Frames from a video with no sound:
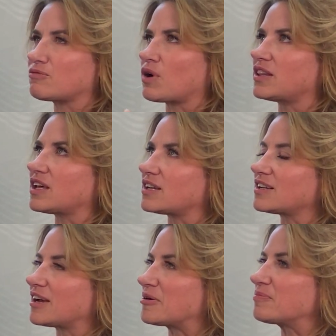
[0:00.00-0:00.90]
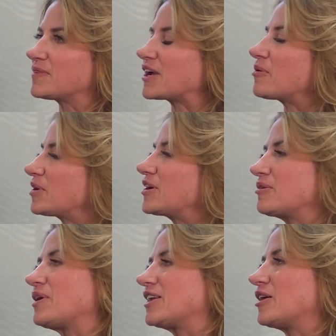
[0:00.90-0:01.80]
one that they got married and
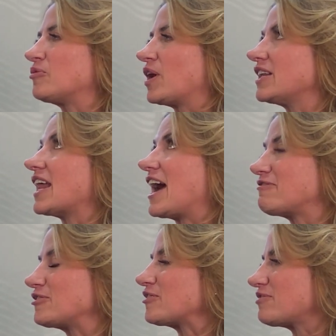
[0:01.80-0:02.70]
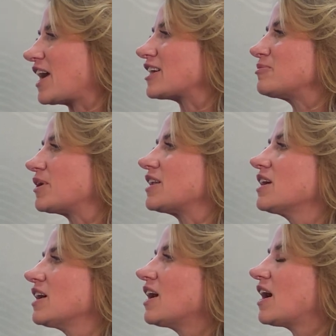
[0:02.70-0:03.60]
we had to unwind it after the fact,
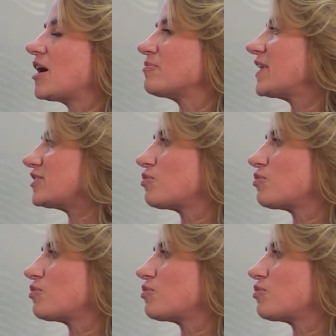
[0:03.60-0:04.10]
but that's